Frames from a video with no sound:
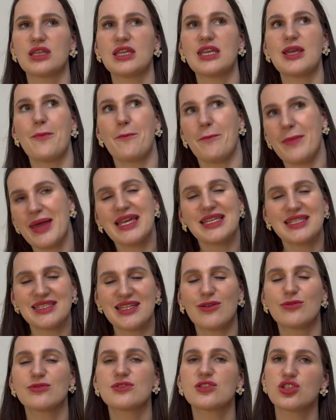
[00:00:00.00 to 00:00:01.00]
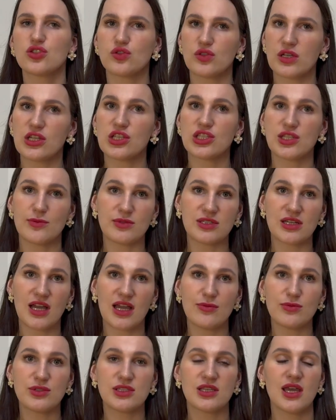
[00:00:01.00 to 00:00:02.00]
may sound strange
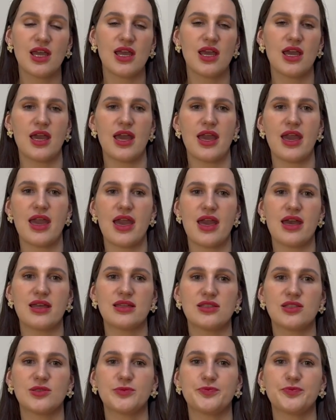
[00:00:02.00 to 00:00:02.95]
sometimes, and